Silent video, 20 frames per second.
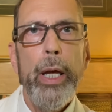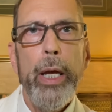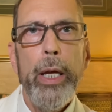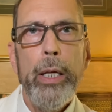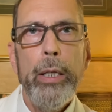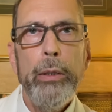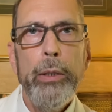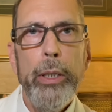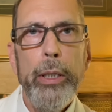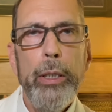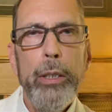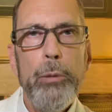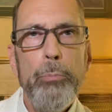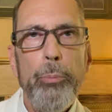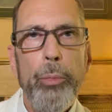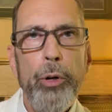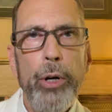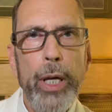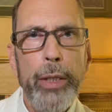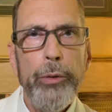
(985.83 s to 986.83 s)

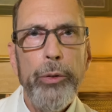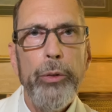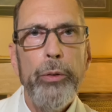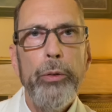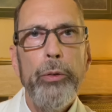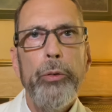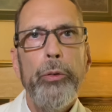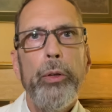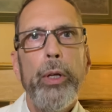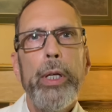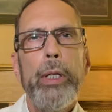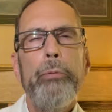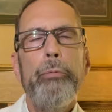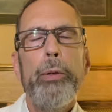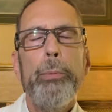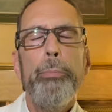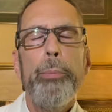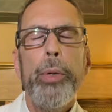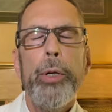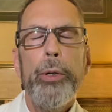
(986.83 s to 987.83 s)
antidepressants if a
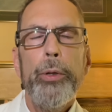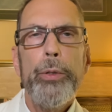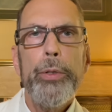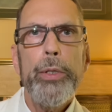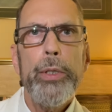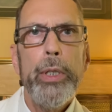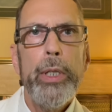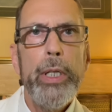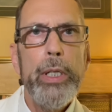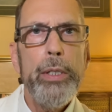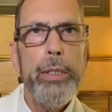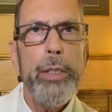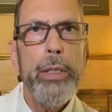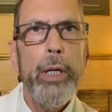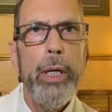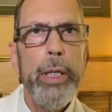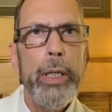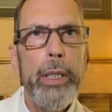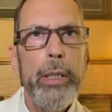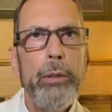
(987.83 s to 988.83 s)
person is
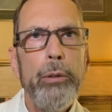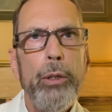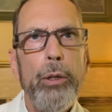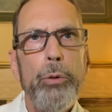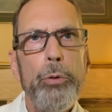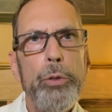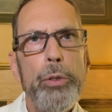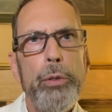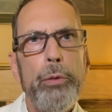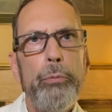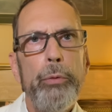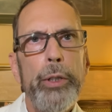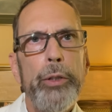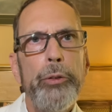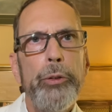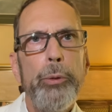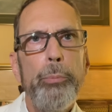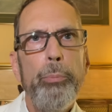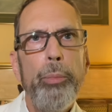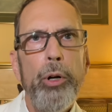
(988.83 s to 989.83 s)
diagnosed with
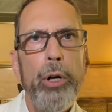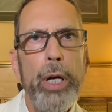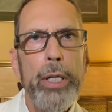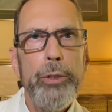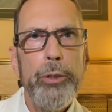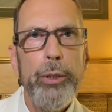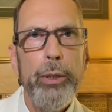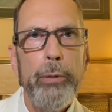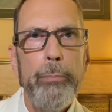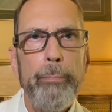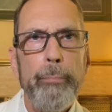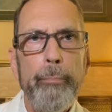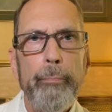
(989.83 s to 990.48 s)
depression.